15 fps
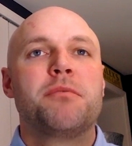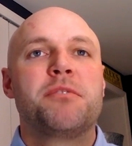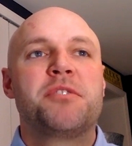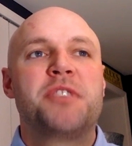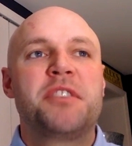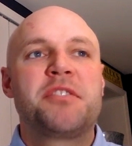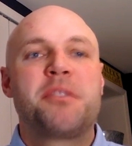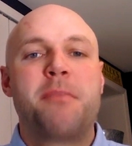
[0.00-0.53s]

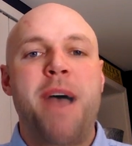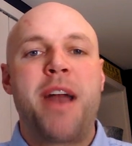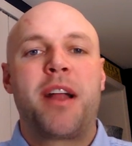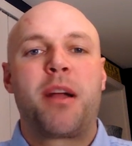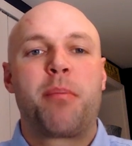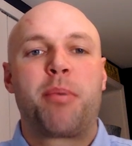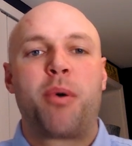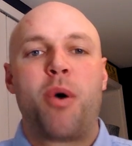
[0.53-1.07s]

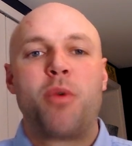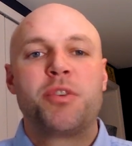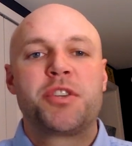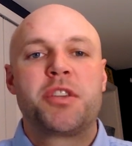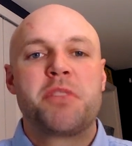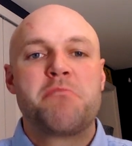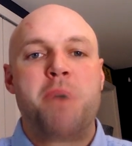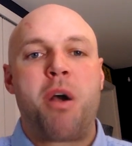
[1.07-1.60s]
systematic approach
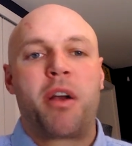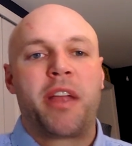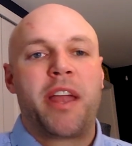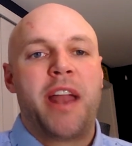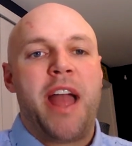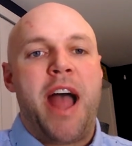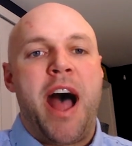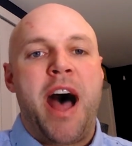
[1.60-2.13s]
to the
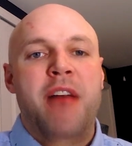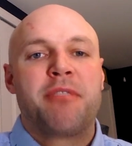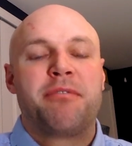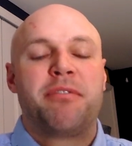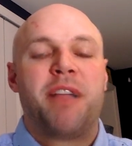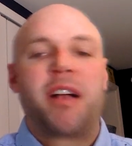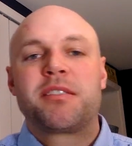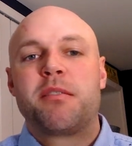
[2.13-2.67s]
market on
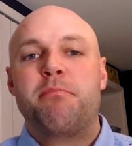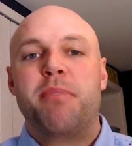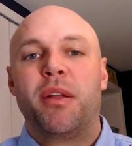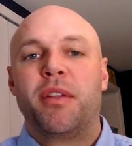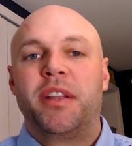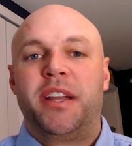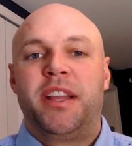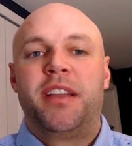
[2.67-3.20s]

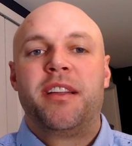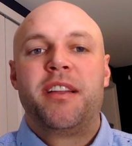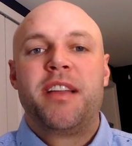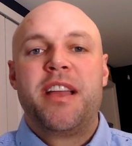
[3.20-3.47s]
flexibility,